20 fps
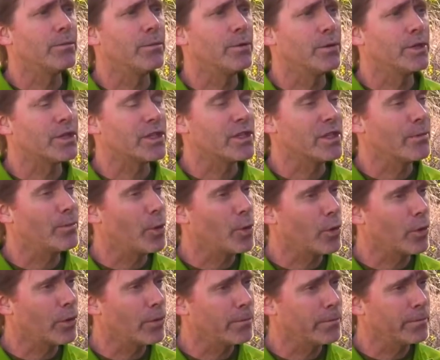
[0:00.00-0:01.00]
push some
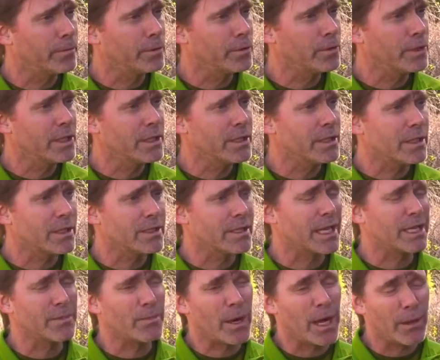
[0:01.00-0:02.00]
oral fluids, because
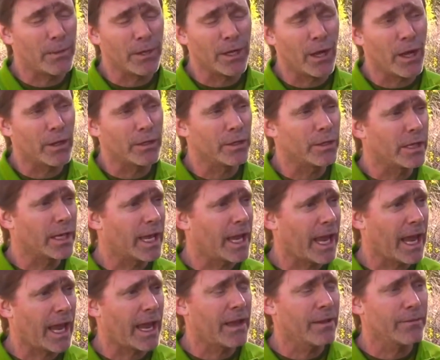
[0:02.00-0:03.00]
that's probably all you're going to
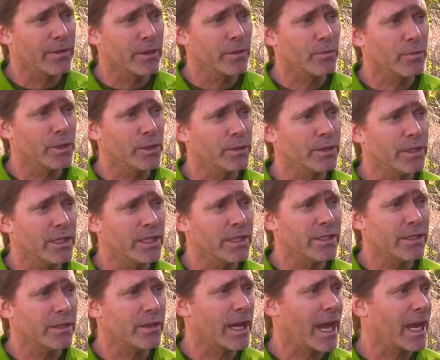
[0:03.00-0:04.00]
have in the
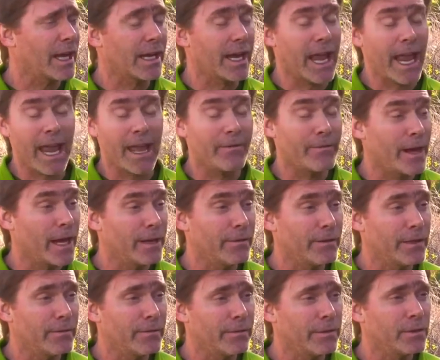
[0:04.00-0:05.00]
wilderness. You're not going to have
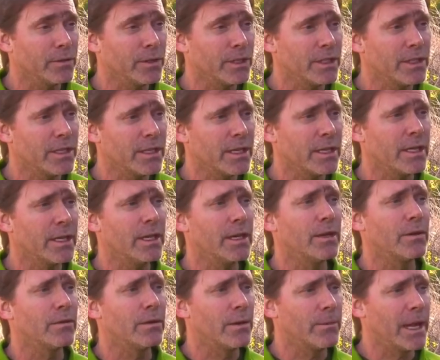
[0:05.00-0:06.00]
IV fluids.
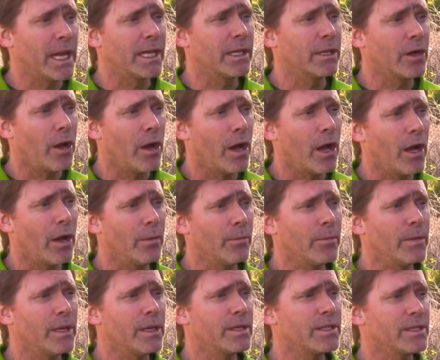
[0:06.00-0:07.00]
Remain
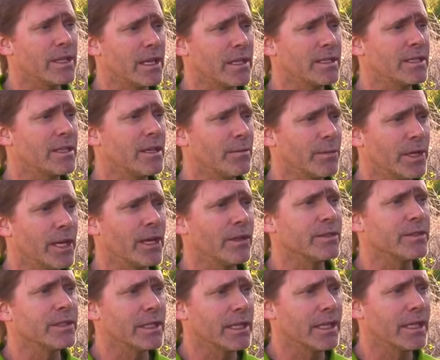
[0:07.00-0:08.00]
calm. Send someone
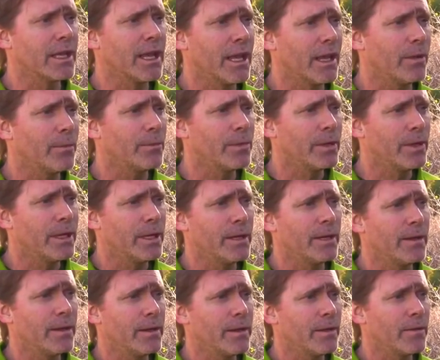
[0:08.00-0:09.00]
else to get help.
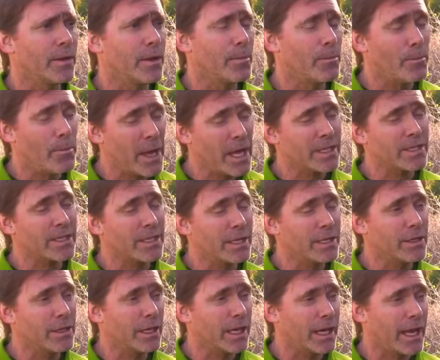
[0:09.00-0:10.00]
The best
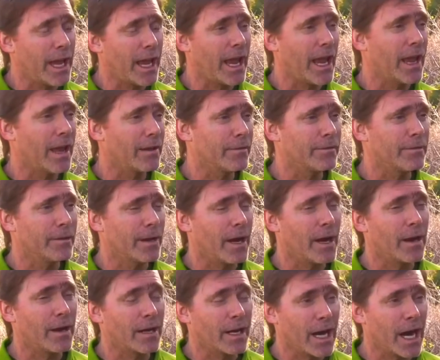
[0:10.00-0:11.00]
thing you can have
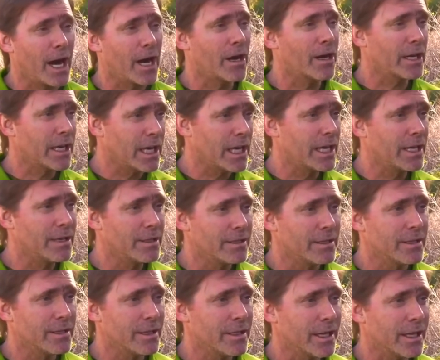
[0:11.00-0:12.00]
are car
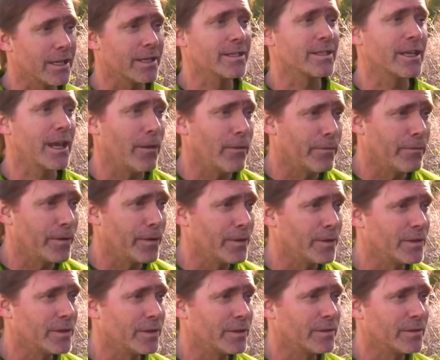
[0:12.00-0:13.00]
keys and a cell
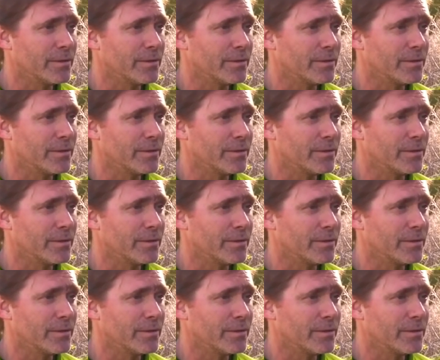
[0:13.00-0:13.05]
phone.